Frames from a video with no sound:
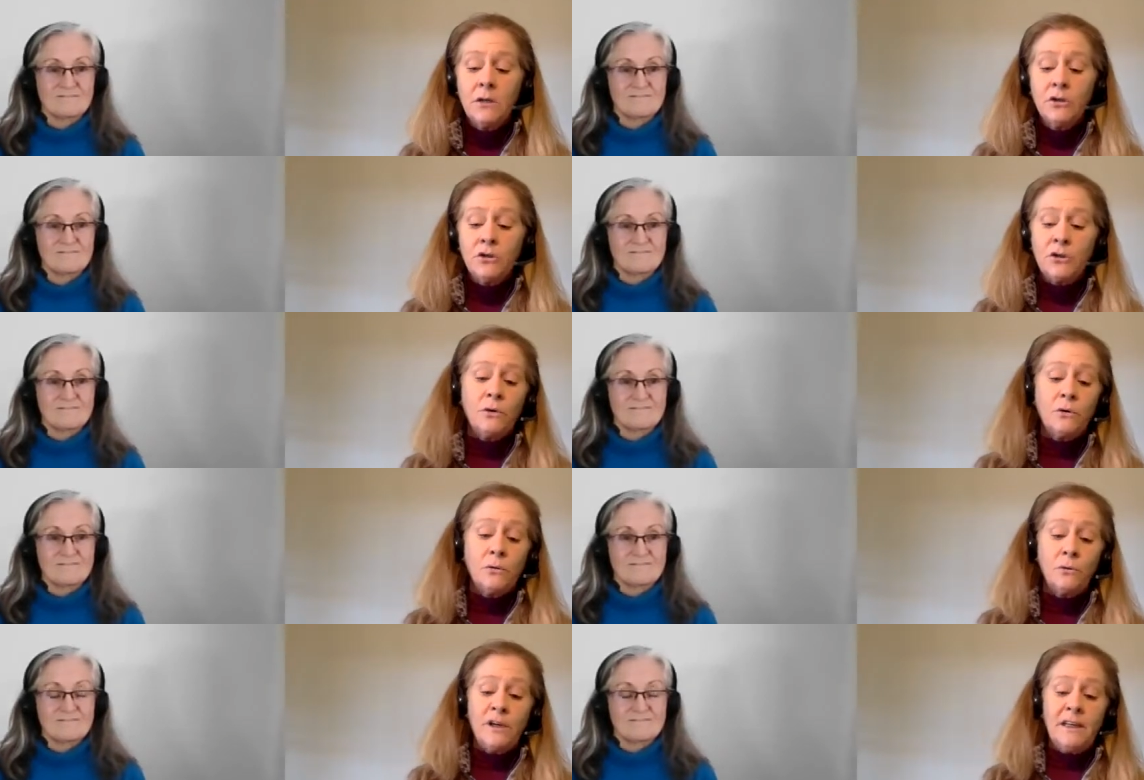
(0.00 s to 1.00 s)

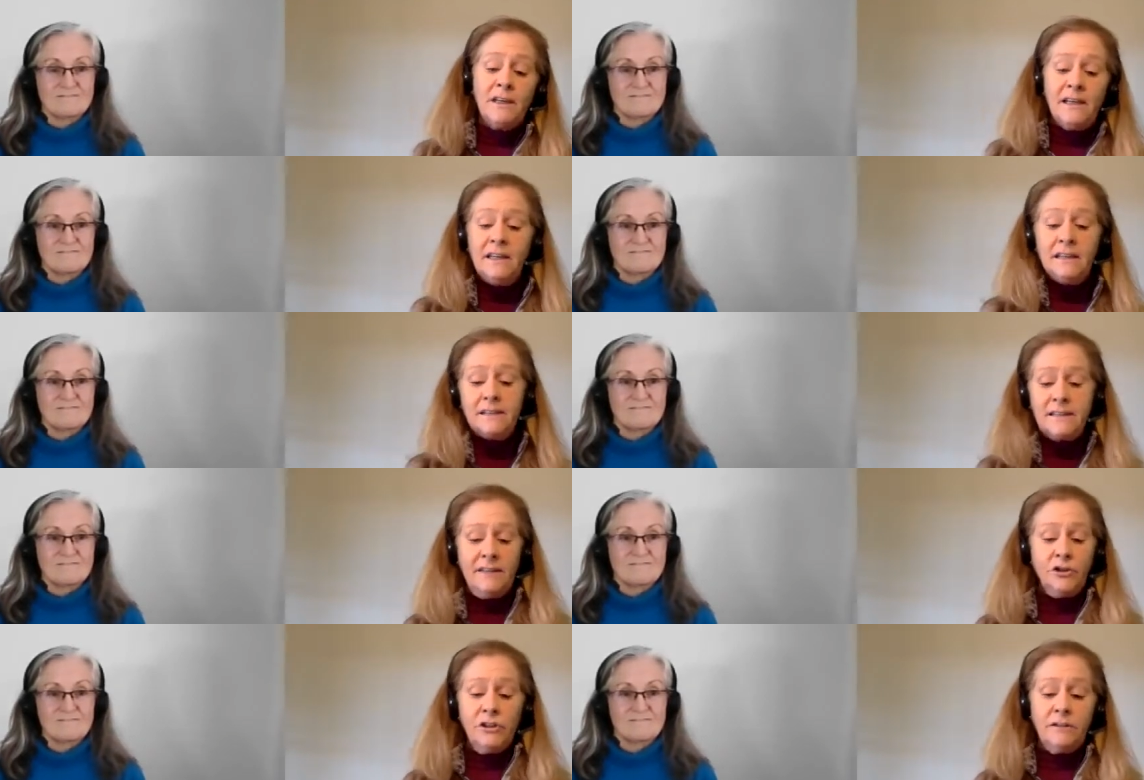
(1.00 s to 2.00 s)
Speaker 1: So in any
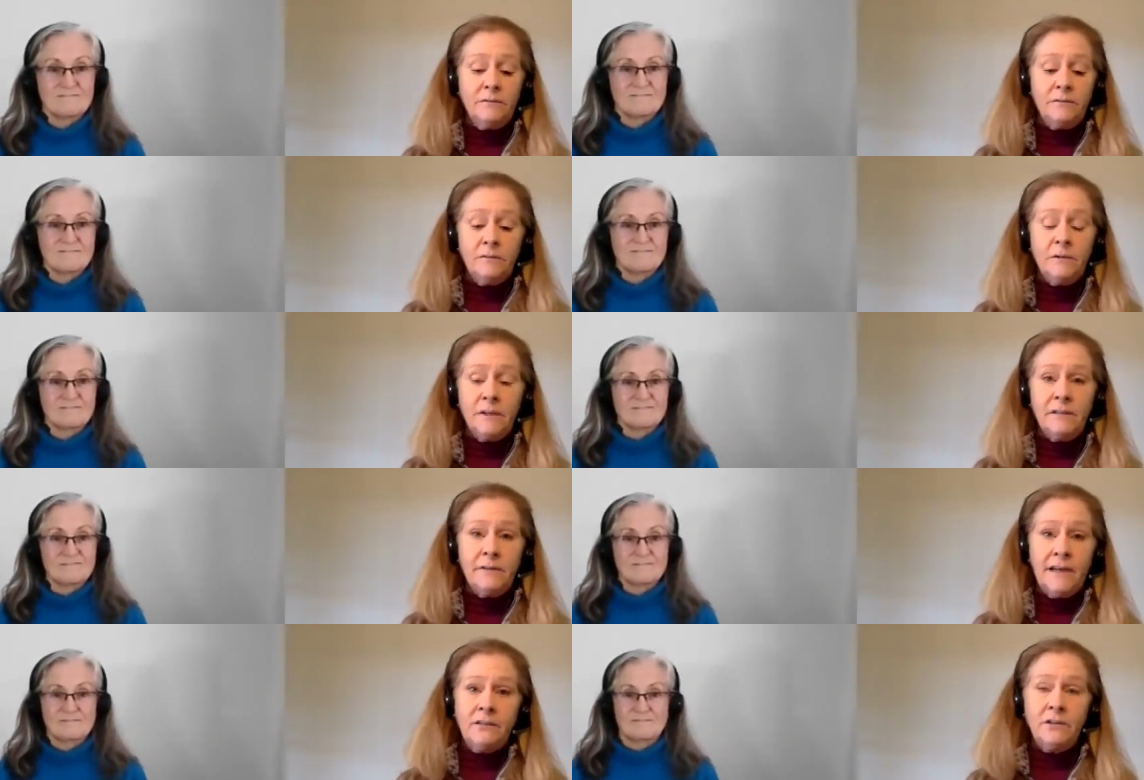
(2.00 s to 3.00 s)
session, if
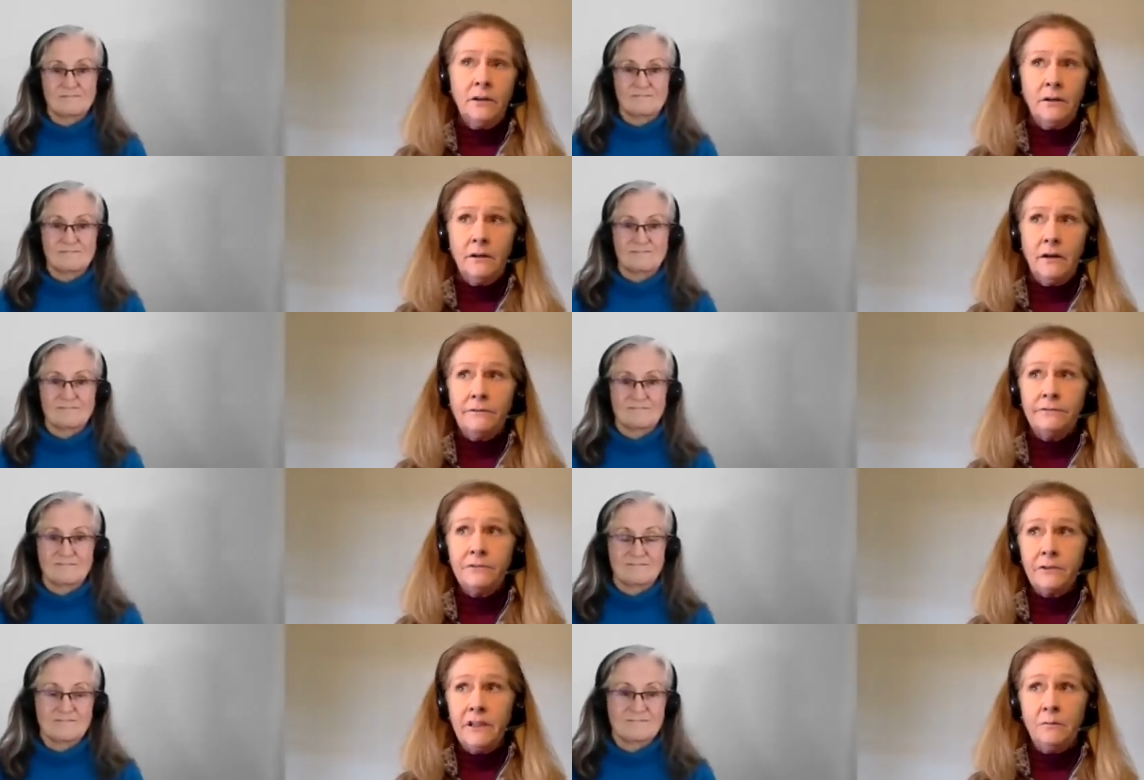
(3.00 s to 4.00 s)
I start off
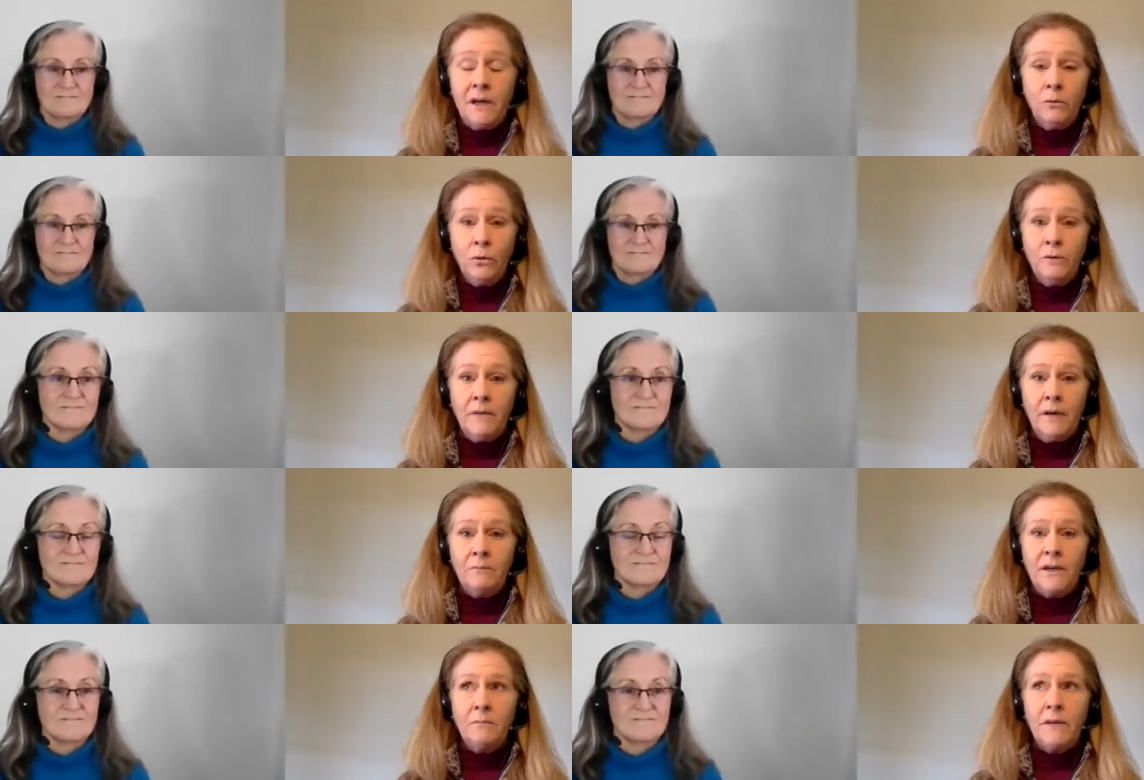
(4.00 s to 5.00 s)
in my warm up
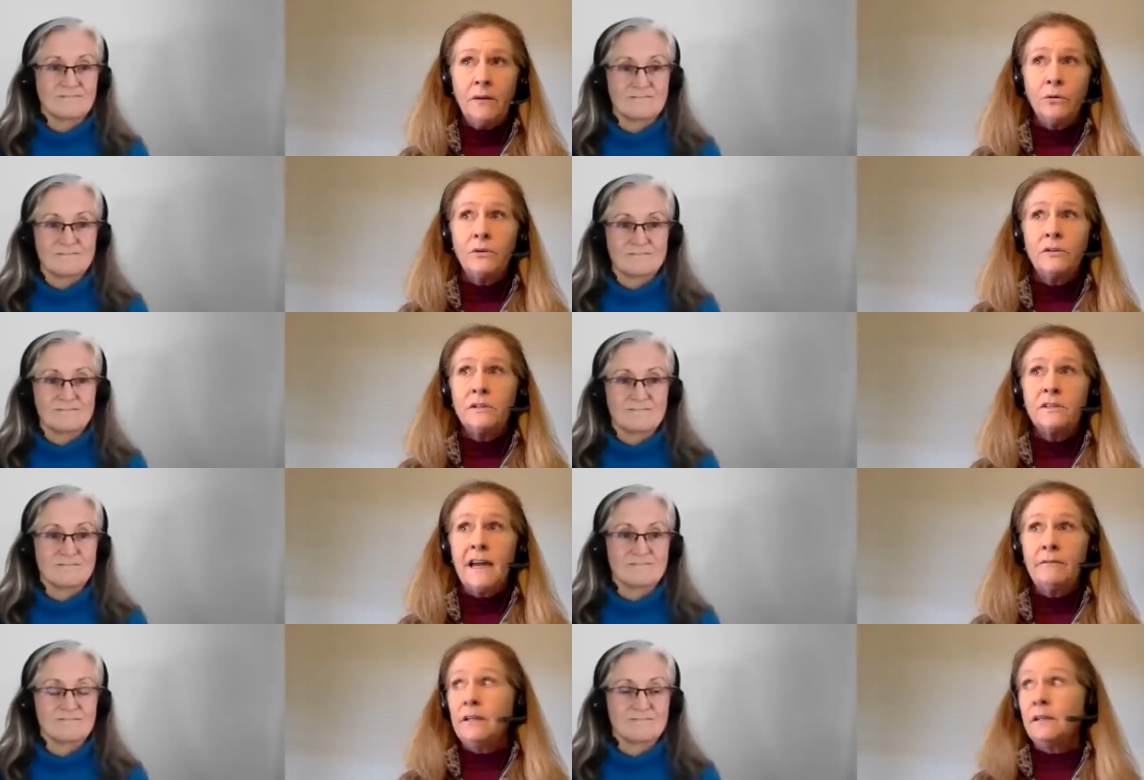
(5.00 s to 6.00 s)
and my horse is
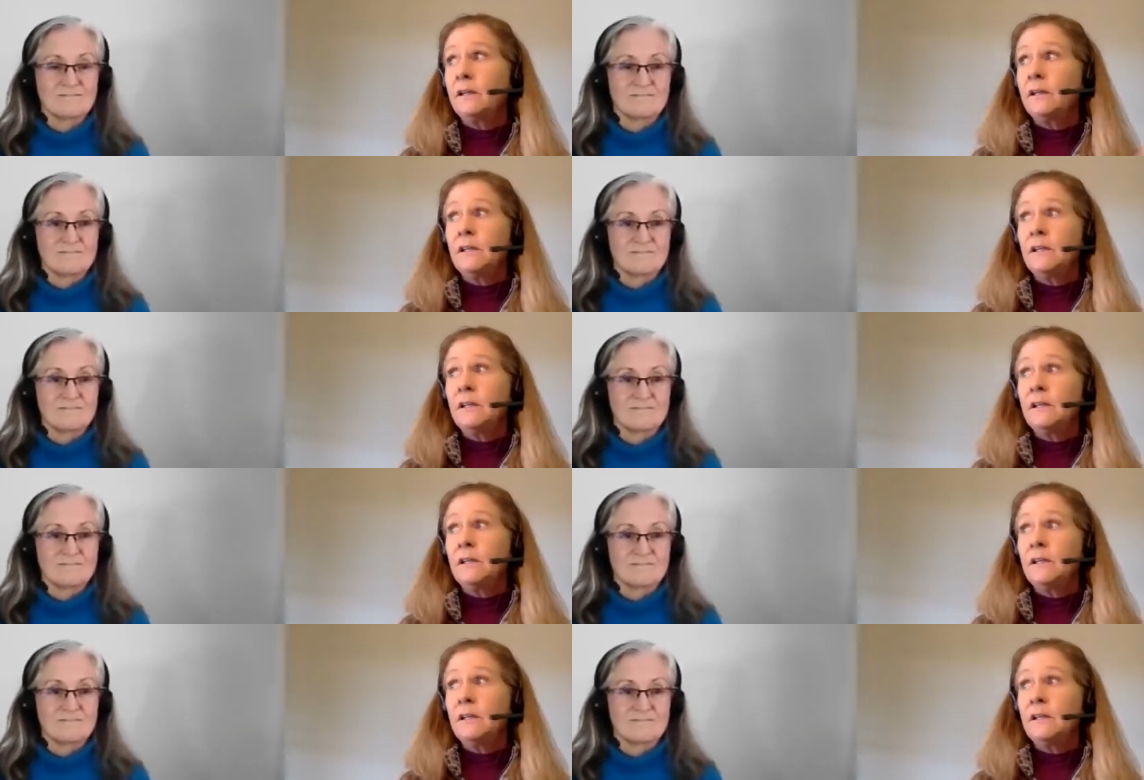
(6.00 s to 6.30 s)
having